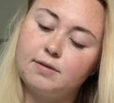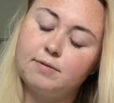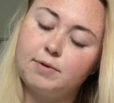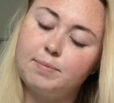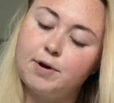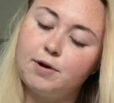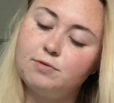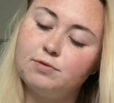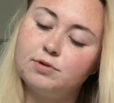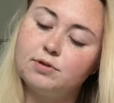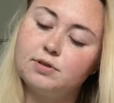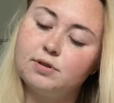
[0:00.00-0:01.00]
We
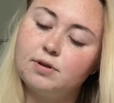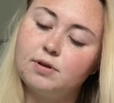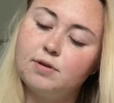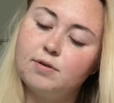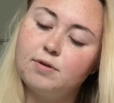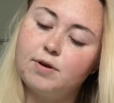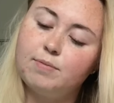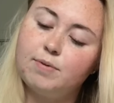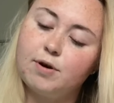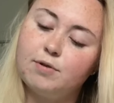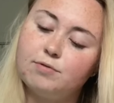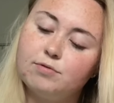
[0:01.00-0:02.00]
posed we
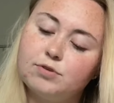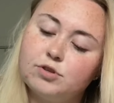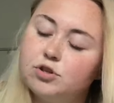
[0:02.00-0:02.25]
posed.